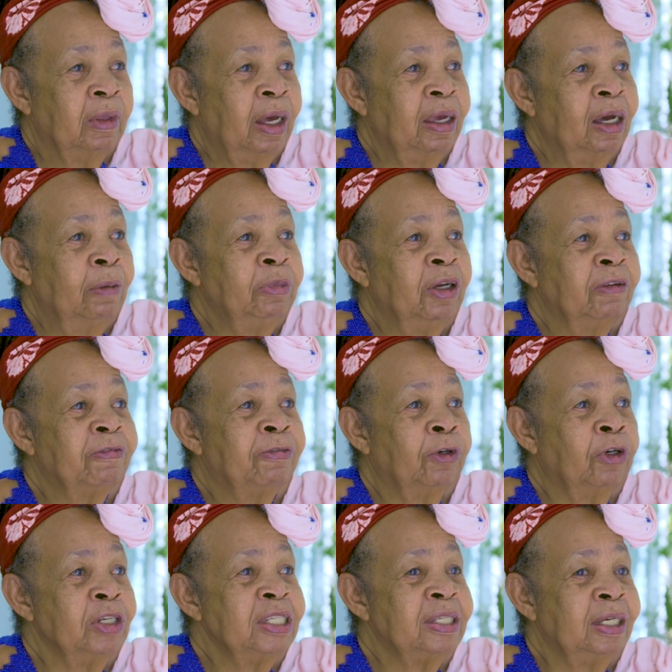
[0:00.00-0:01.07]
I am not
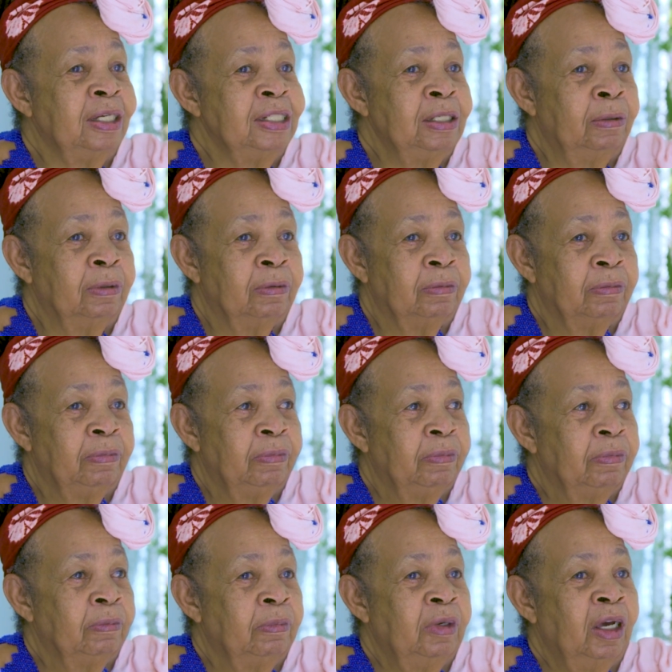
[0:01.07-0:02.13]
for sale.
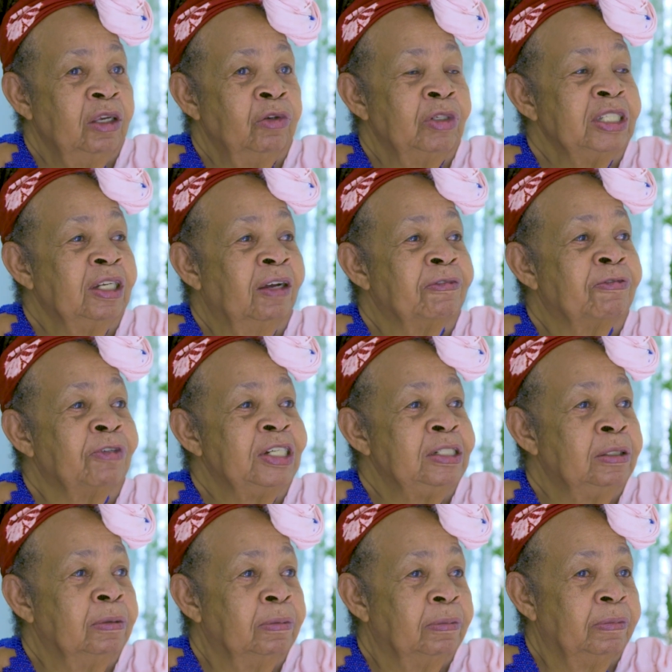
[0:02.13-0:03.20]
Me and you is not
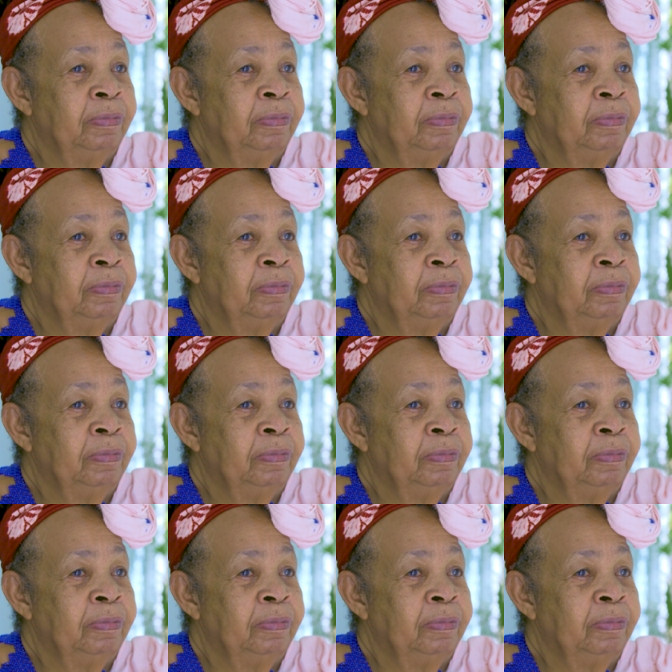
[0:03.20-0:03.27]
friend.